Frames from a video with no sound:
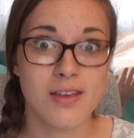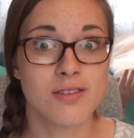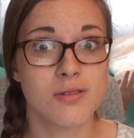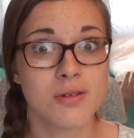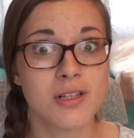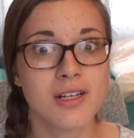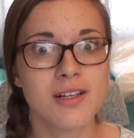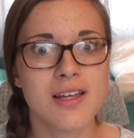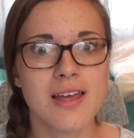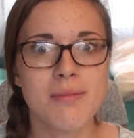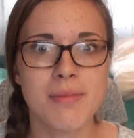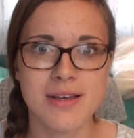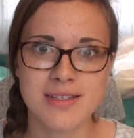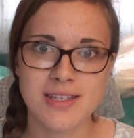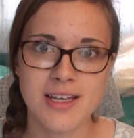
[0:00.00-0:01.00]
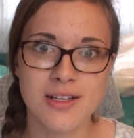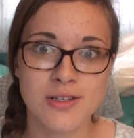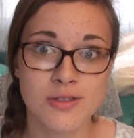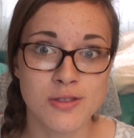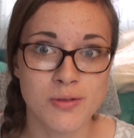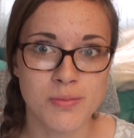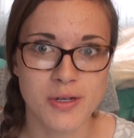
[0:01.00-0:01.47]
So clearly my
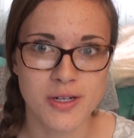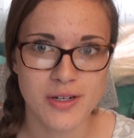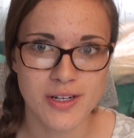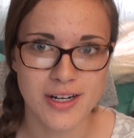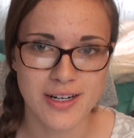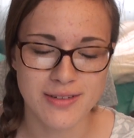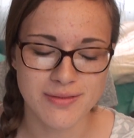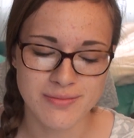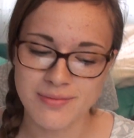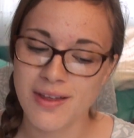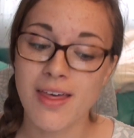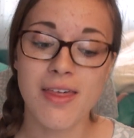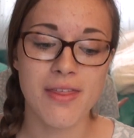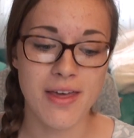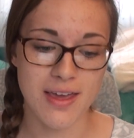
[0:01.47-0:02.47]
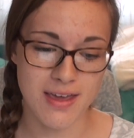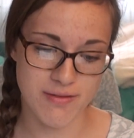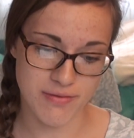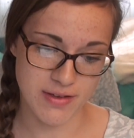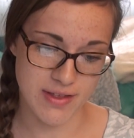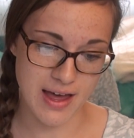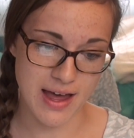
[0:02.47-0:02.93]
skill is superior. Thank you
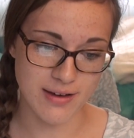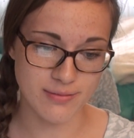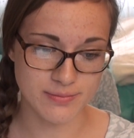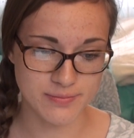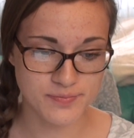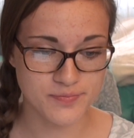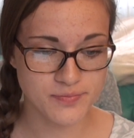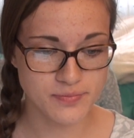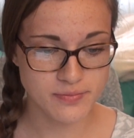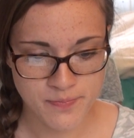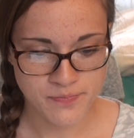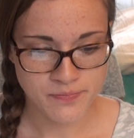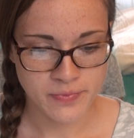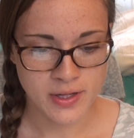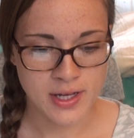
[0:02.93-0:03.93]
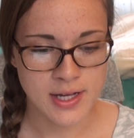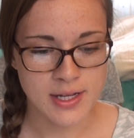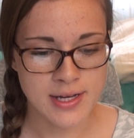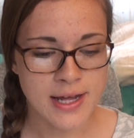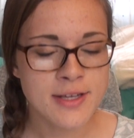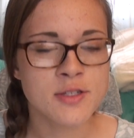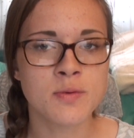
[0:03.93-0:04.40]
for that
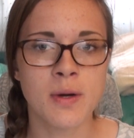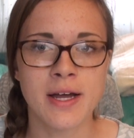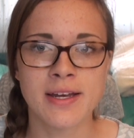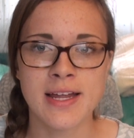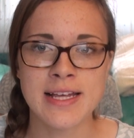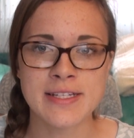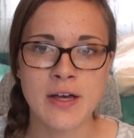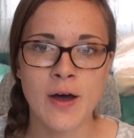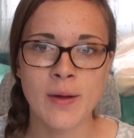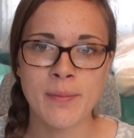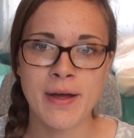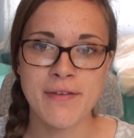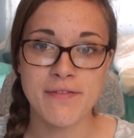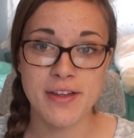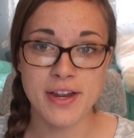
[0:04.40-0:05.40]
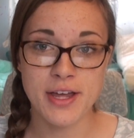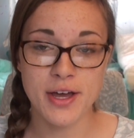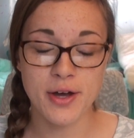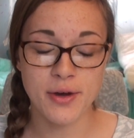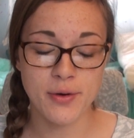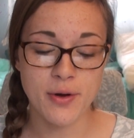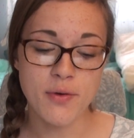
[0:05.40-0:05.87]
next one is on my
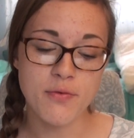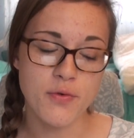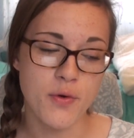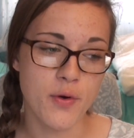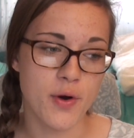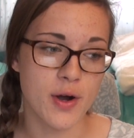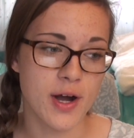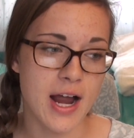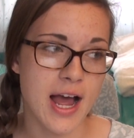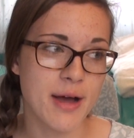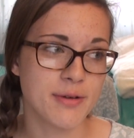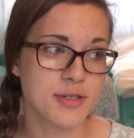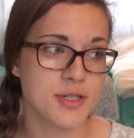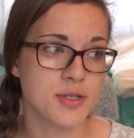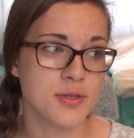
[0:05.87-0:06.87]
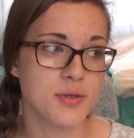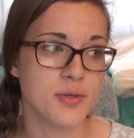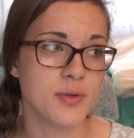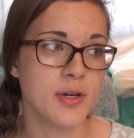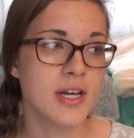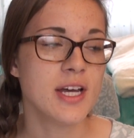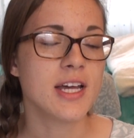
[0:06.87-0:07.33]
video for how
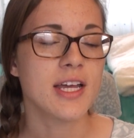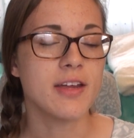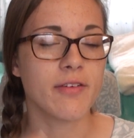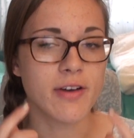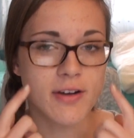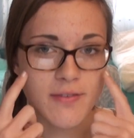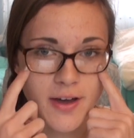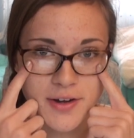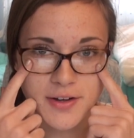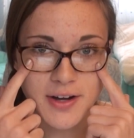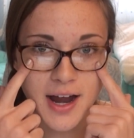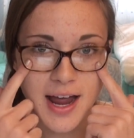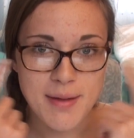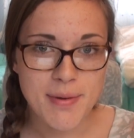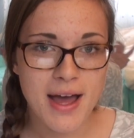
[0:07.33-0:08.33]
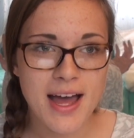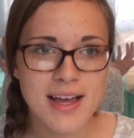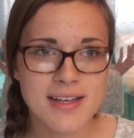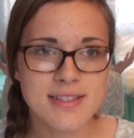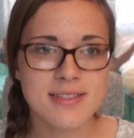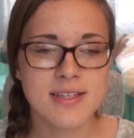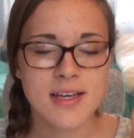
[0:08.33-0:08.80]
to get rid of under eye
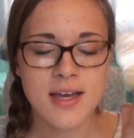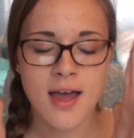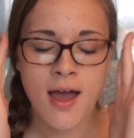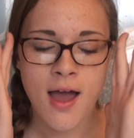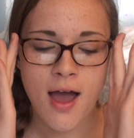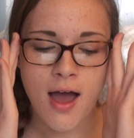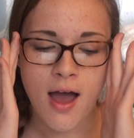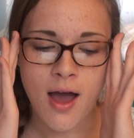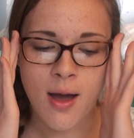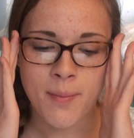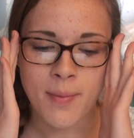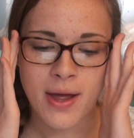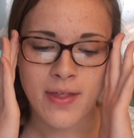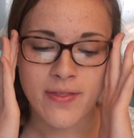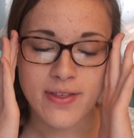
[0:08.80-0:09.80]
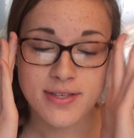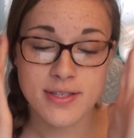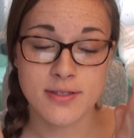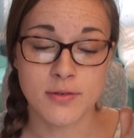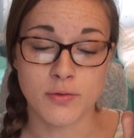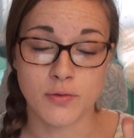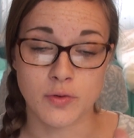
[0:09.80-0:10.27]
bags. Um, and this
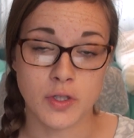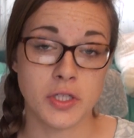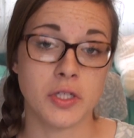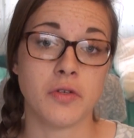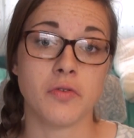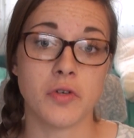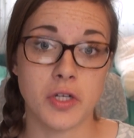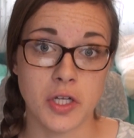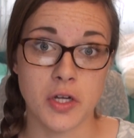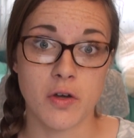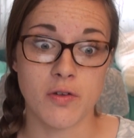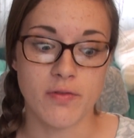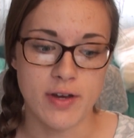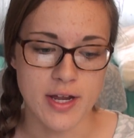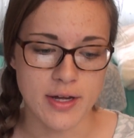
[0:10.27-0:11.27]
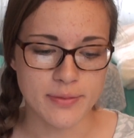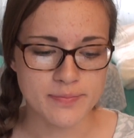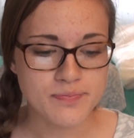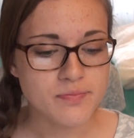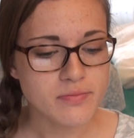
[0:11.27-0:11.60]
is a really, really old video.